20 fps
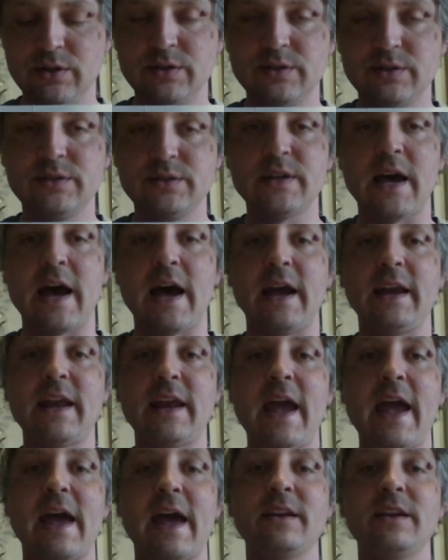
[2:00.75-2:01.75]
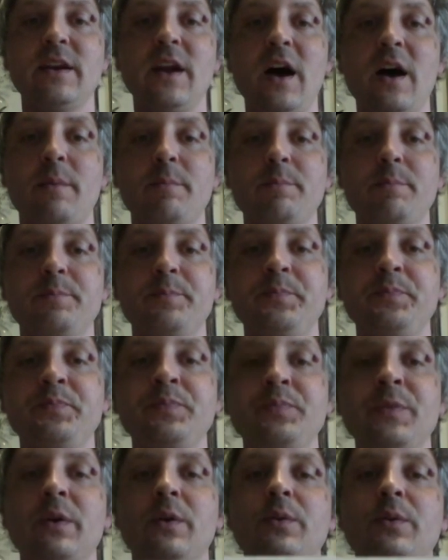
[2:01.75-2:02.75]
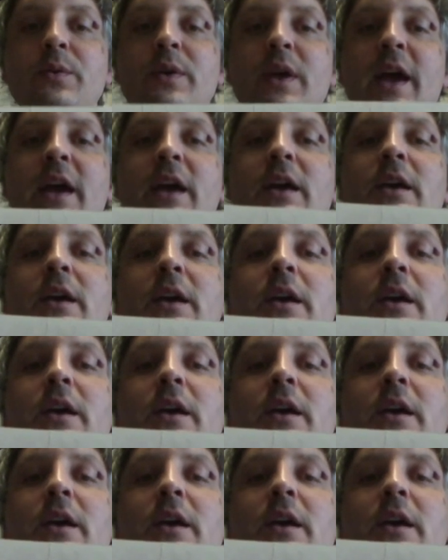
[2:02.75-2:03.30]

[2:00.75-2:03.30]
side added up. Okay,